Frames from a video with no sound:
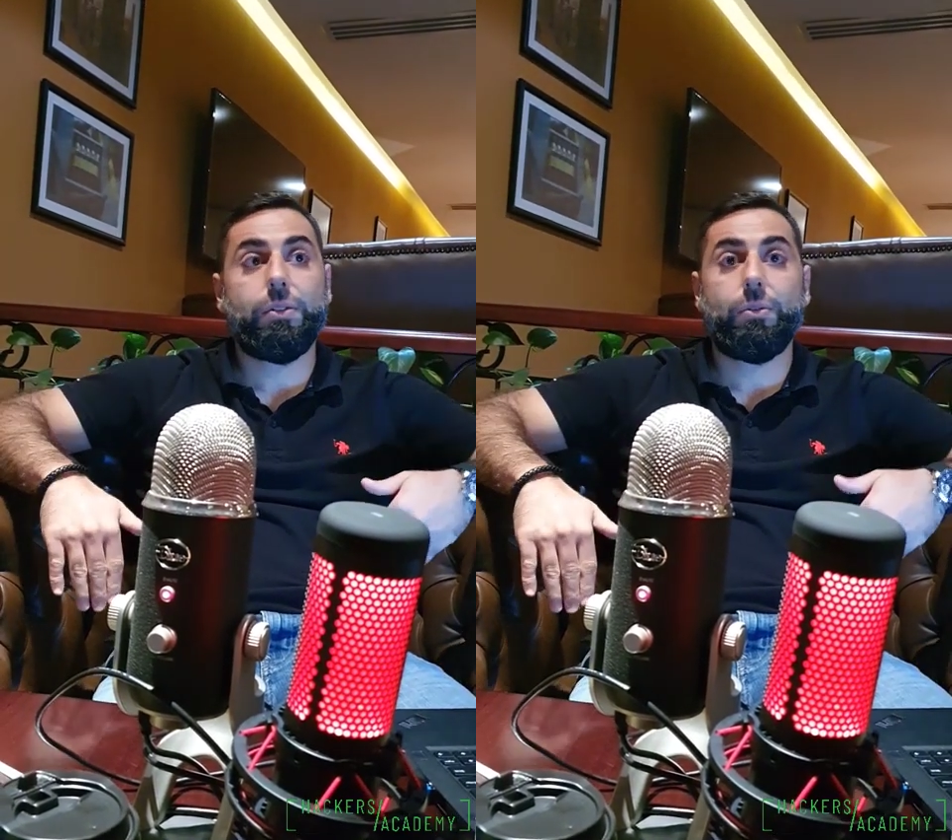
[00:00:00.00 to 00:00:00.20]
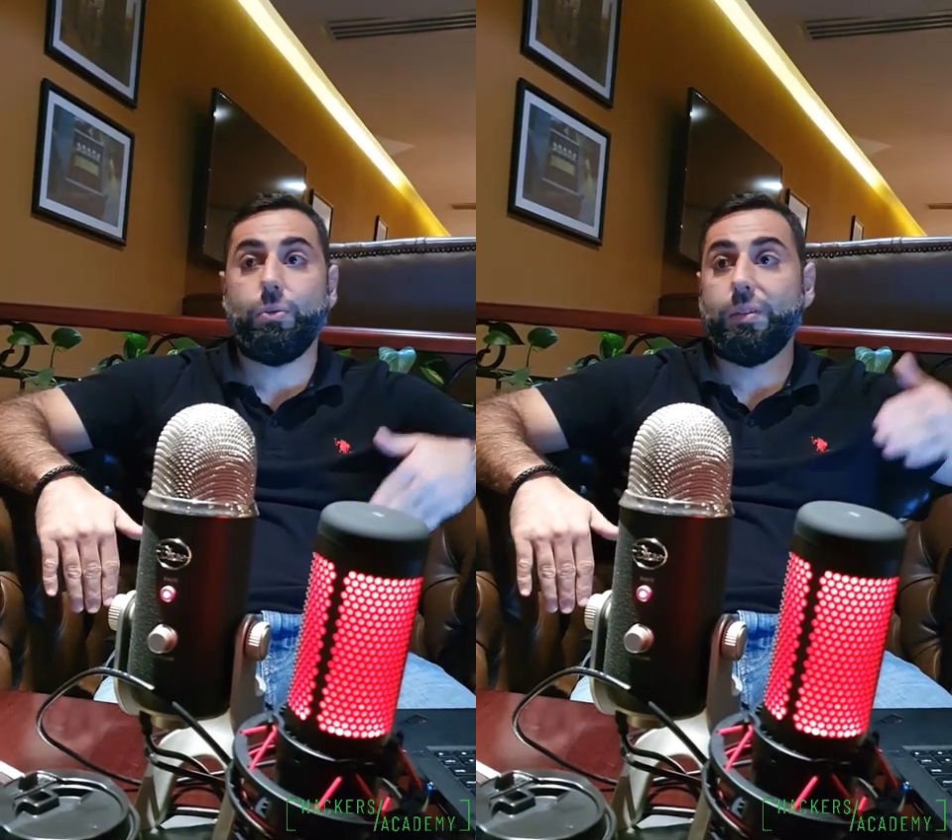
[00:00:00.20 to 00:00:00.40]

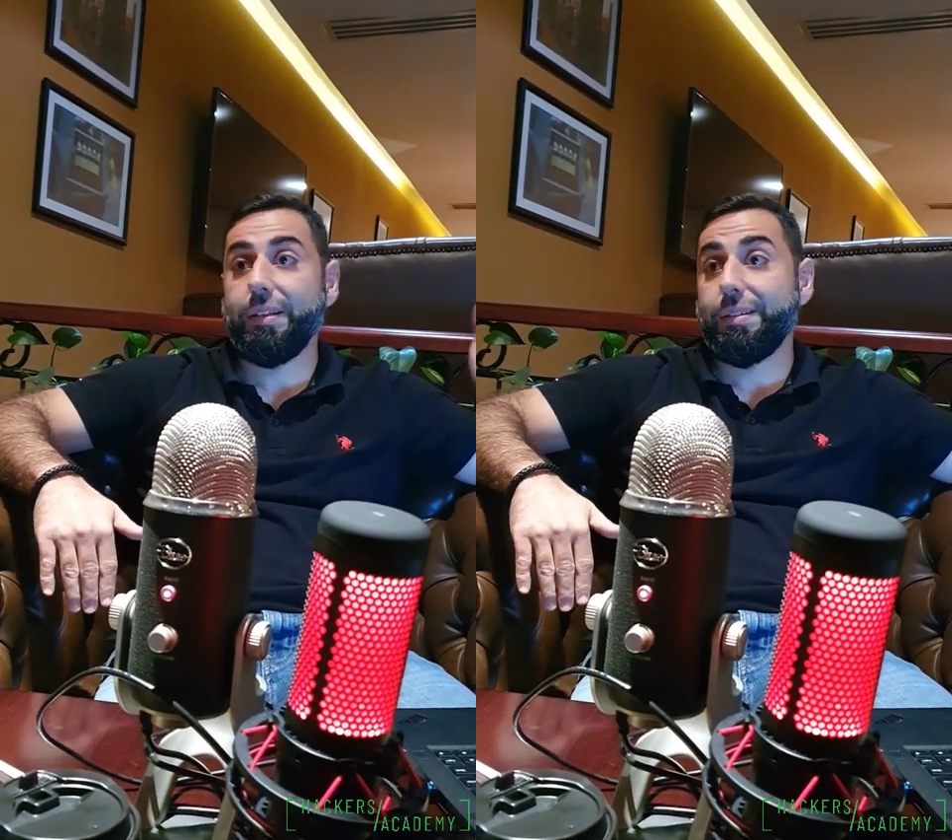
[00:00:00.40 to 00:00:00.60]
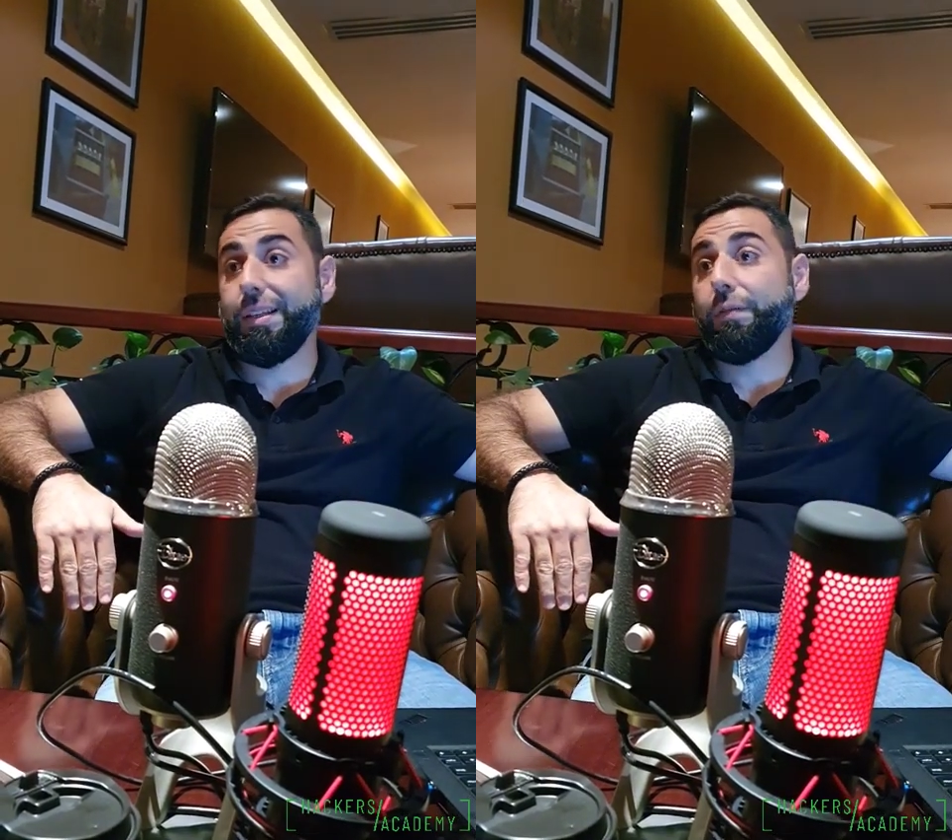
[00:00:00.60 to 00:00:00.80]
to
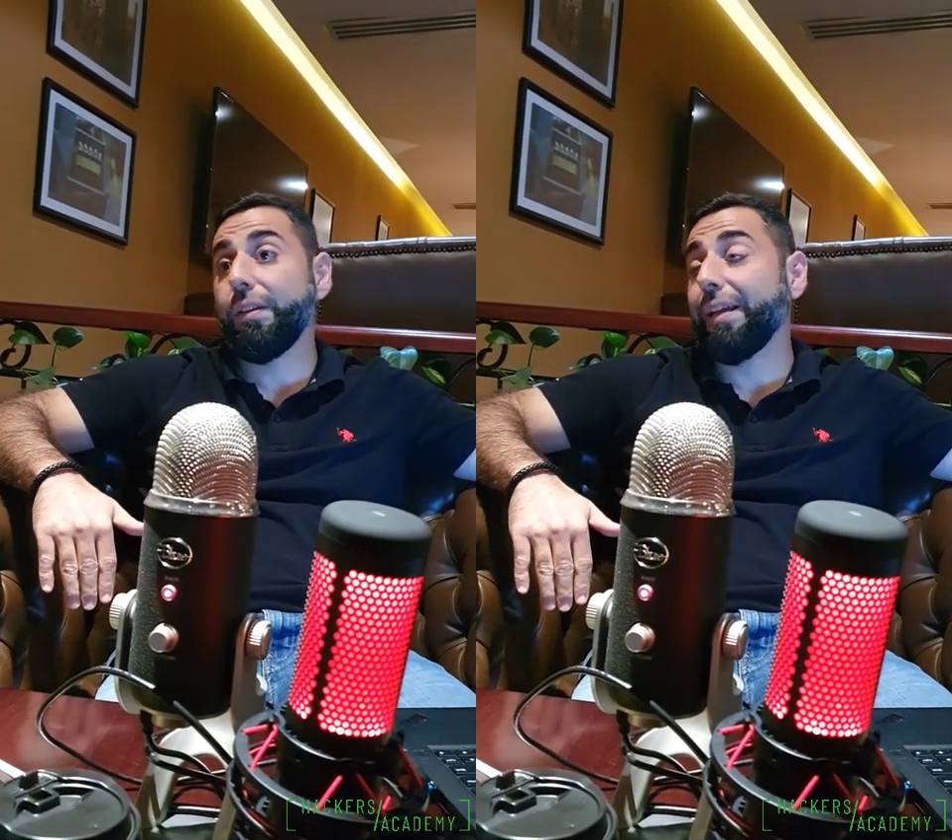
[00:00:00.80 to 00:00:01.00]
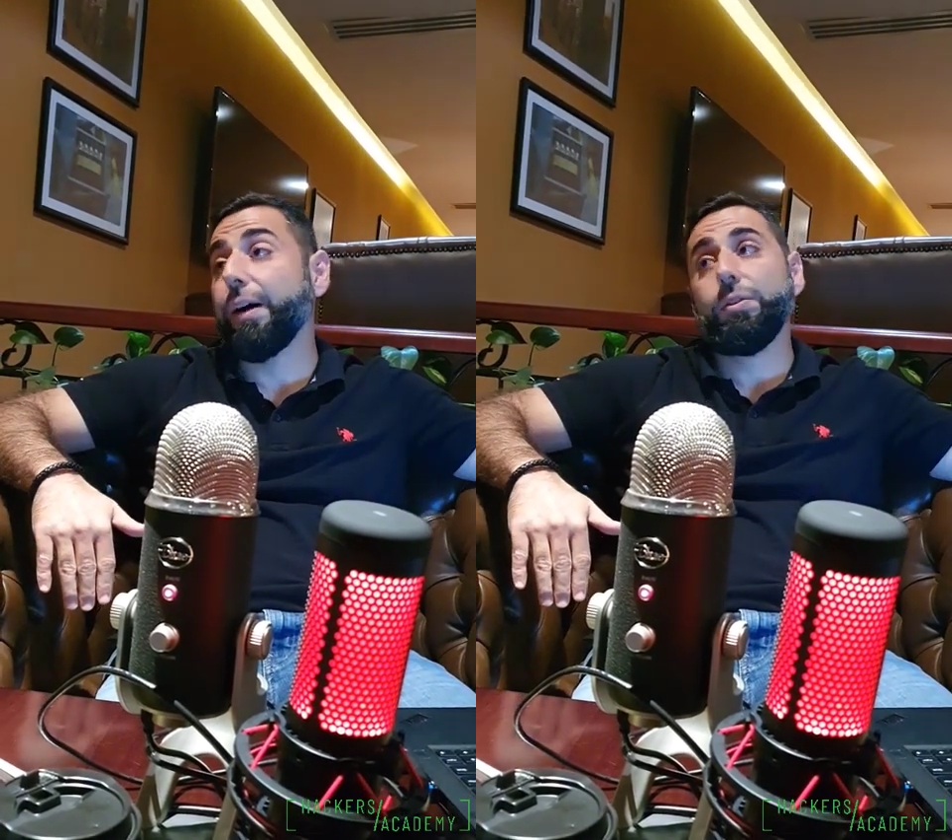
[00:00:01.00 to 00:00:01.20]

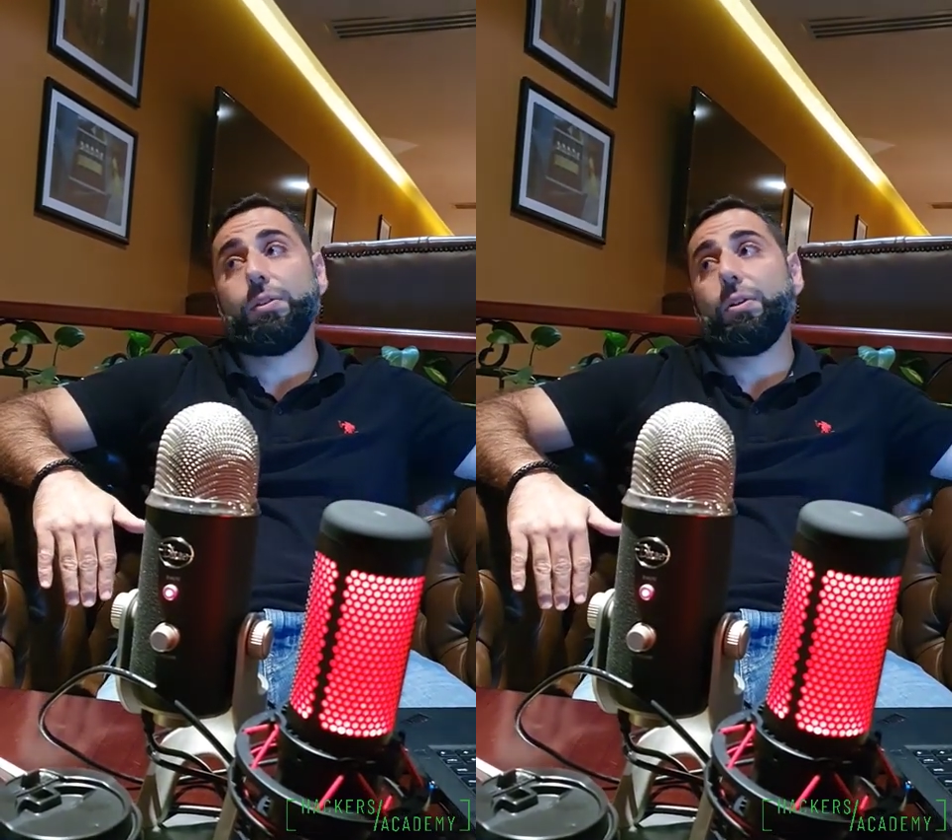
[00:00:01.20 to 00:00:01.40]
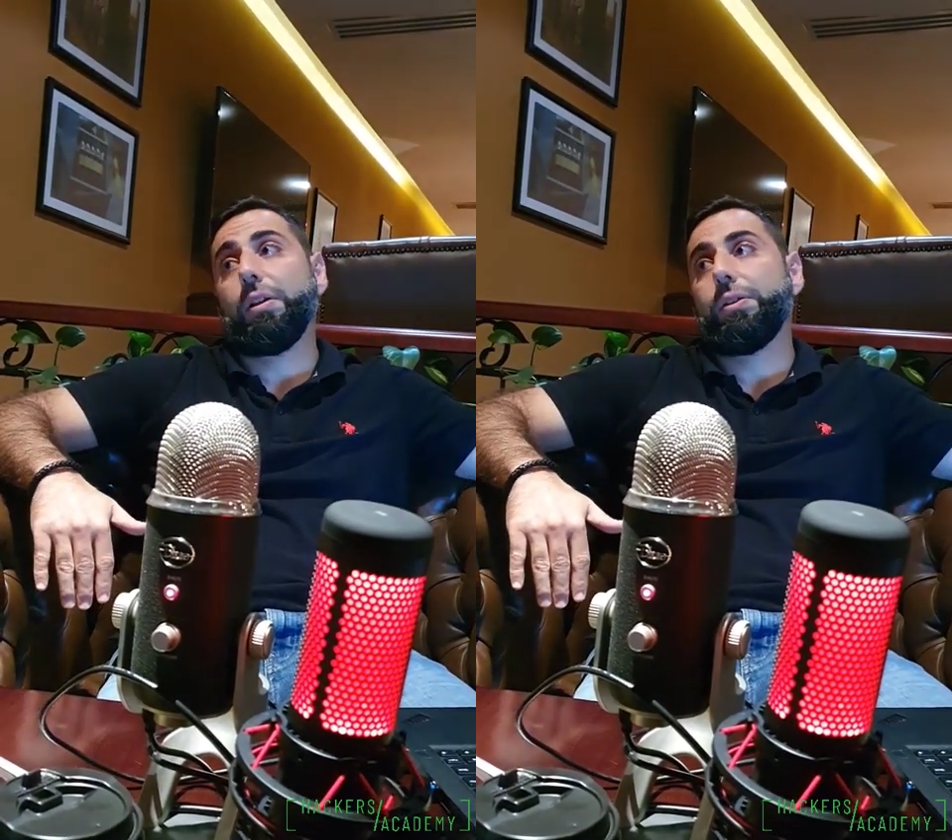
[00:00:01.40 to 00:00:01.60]

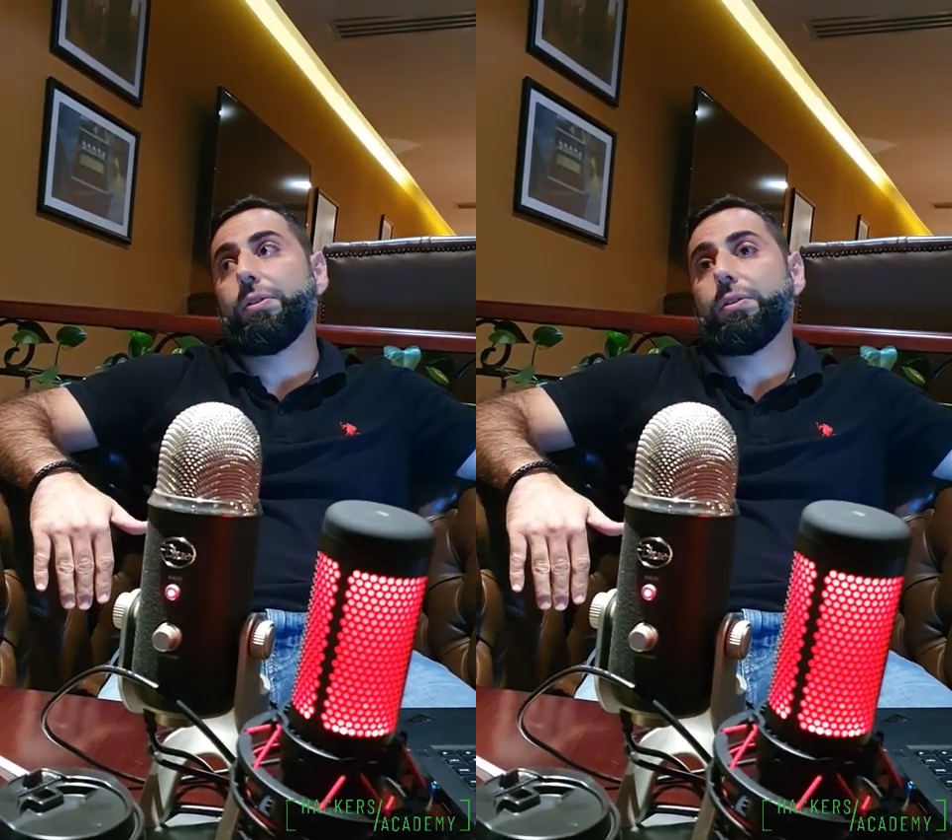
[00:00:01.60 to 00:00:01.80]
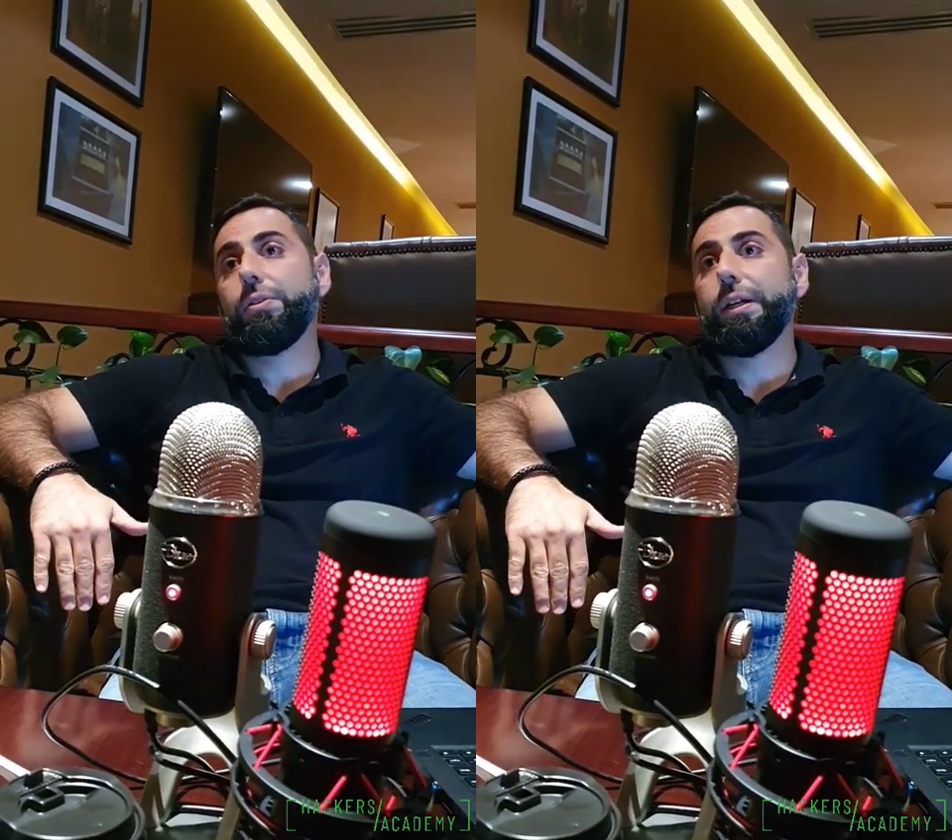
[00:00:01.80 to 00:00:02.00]

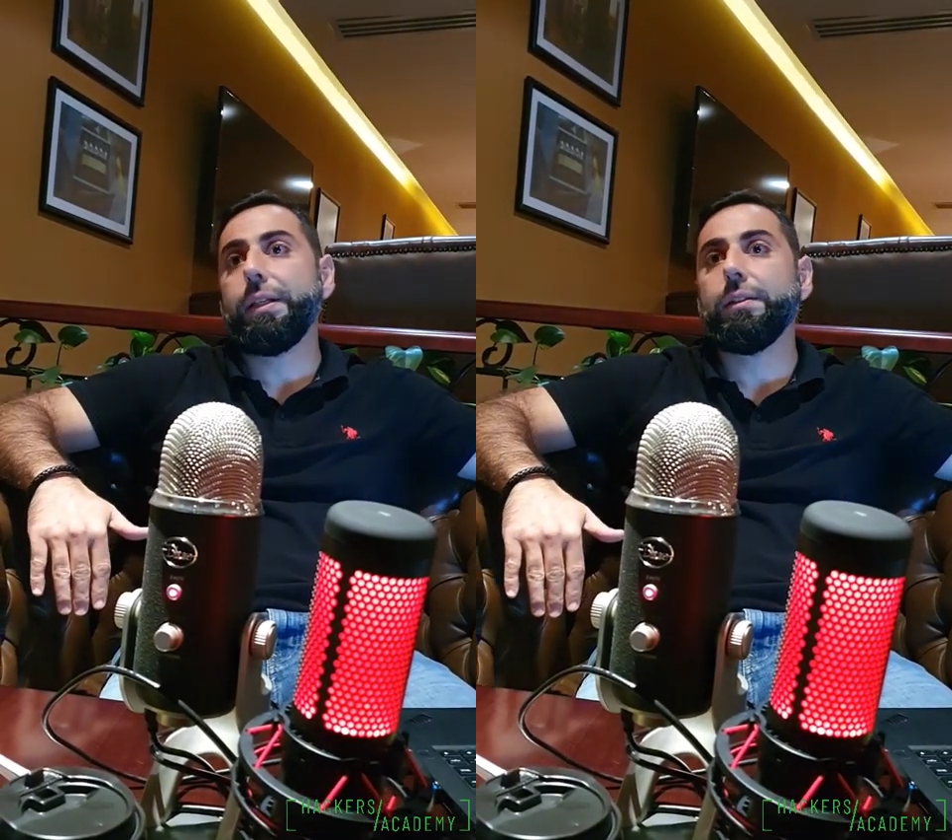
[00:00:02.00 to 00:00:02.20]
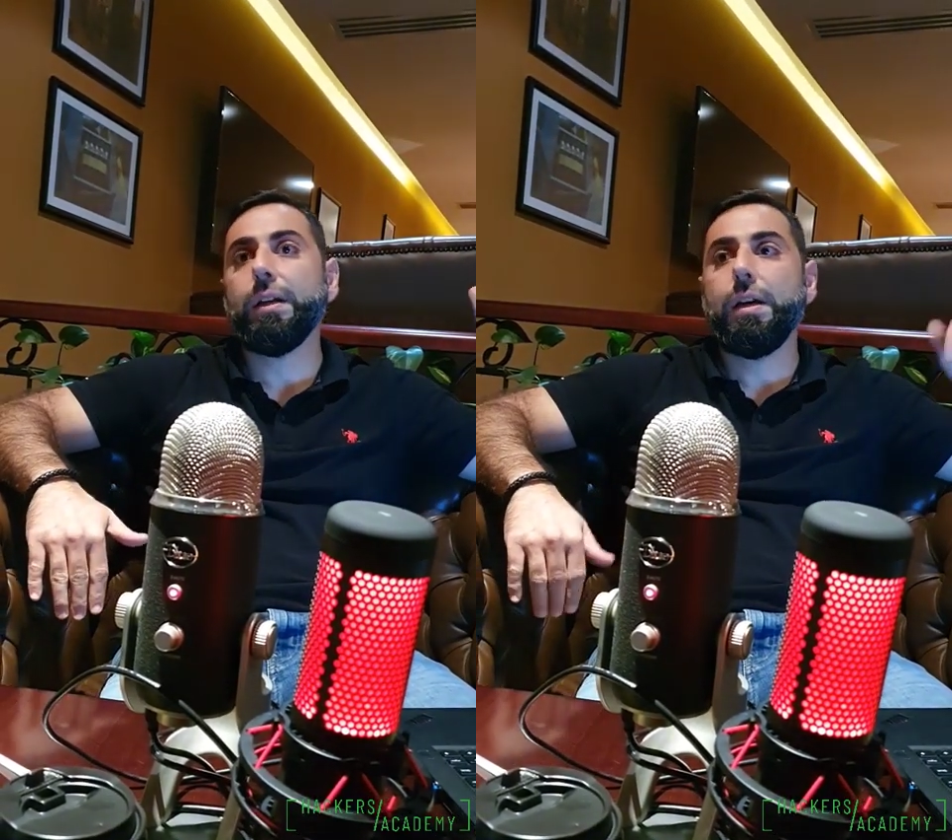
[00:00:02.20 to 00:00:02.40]
$6,000-$7,000, right?